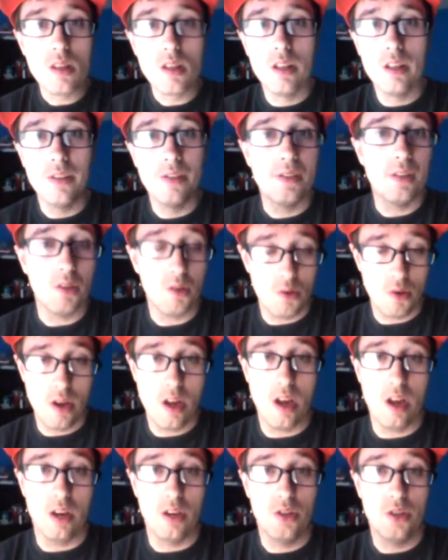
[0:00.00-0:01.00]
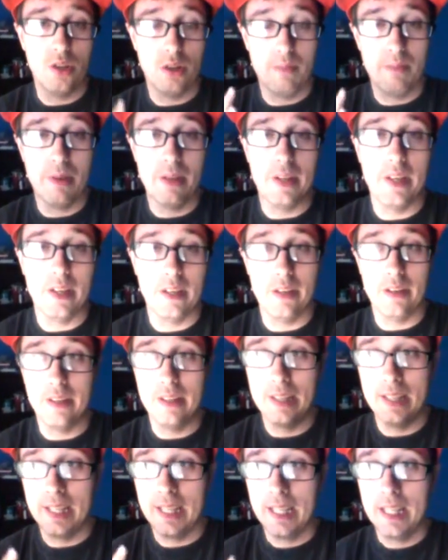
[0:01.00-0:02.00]
So yeah, should be here.
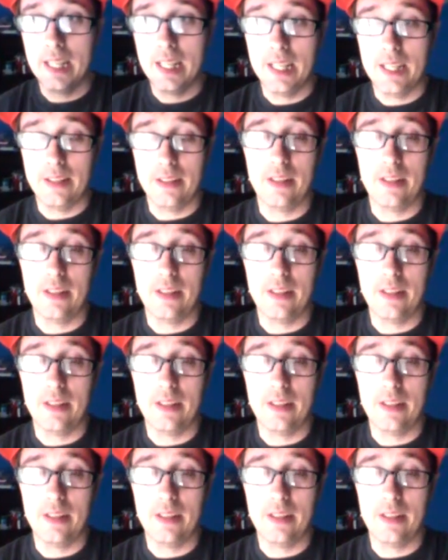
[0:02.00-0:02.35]
It's